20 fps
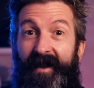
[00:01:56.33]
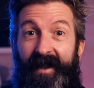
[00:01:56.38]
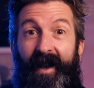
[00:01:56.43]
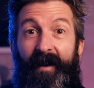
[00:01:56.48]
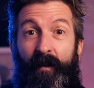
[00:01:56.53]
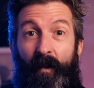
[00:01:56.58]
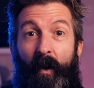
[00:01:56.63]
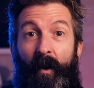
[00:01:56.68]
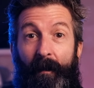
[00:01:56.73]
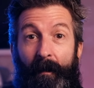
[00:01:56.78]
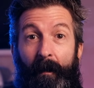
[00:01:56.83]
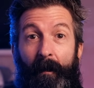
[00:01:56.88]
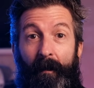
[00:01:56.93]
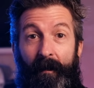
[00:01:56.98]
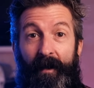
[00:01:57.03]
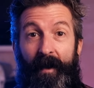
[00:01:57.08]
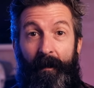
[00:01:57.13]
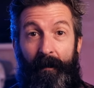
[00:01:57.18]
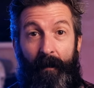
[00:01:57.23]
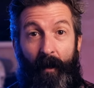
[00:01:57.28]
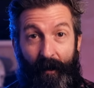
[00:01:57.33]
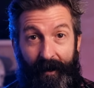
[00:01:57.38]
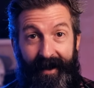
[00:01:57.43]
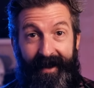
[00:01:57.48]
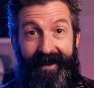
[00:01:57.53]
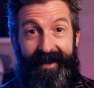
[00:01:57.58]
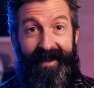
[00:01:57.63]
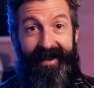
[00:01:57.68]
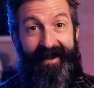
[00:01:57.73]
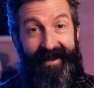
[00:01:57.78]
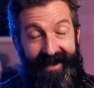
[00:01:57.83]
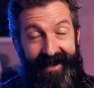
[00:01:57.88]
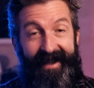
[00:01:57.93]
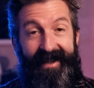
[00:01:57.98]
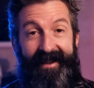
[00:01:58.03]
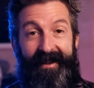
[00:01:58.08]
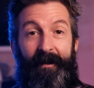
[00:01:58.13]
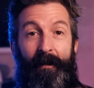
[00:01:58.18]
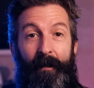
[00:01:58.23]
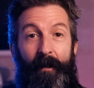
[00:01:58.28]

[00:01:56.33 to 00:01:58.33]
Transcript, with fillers: they want the money, they need the